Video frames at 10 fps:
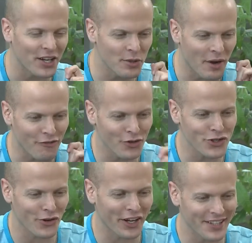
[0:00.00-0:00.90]
I did my
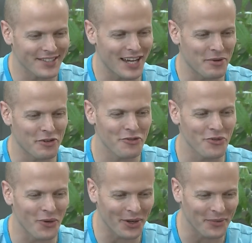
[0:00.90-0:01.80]
first writing assignment
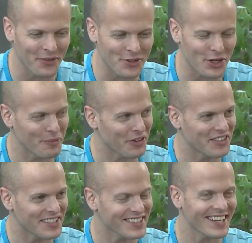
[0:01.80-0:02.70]
for, for John
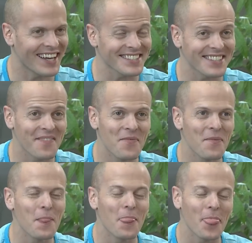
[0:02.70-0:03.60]
McPhee's class.
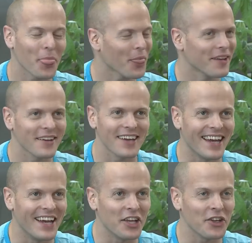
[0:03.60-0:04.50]

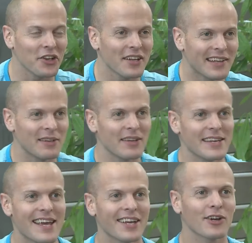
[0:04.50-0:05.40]
And he,
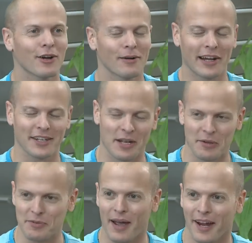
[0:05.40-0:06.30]
he handed our writing
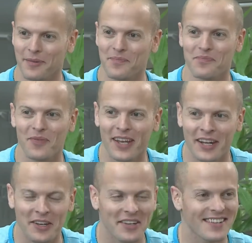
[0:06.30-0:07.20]
assignments back.
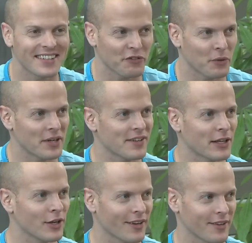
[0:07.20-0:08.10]
And he said to everyone, he's
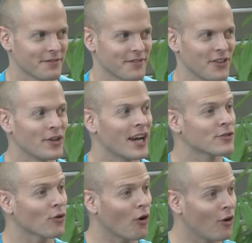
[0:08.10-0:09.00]
like, look, you
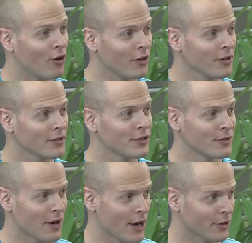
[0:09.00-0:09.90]
guys are all
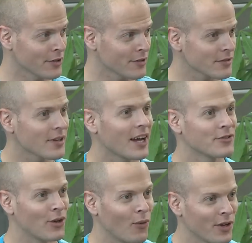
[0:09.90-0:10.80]
good writers. I
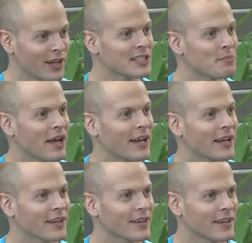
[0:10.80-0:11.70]
don't want you guys to
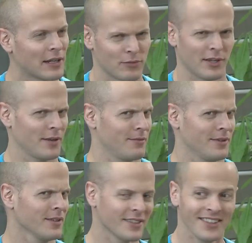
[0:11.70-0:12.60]
panic. And we're like,
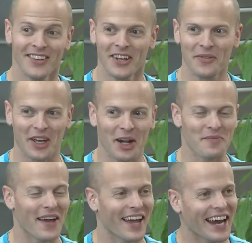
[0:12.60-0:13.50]
well. we got
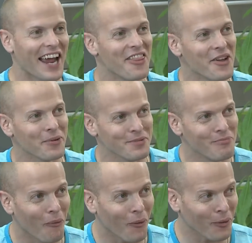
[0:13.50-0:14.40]
it back. And there was
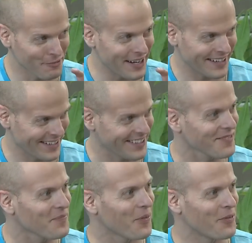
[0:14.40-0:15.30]
more red
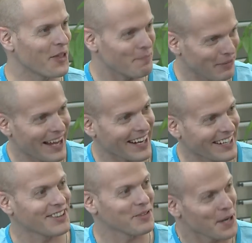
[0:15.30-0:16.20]
ink than
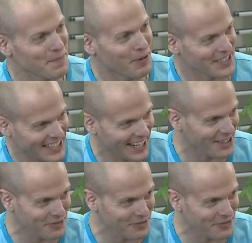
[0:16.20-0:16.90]
black ink that we put down.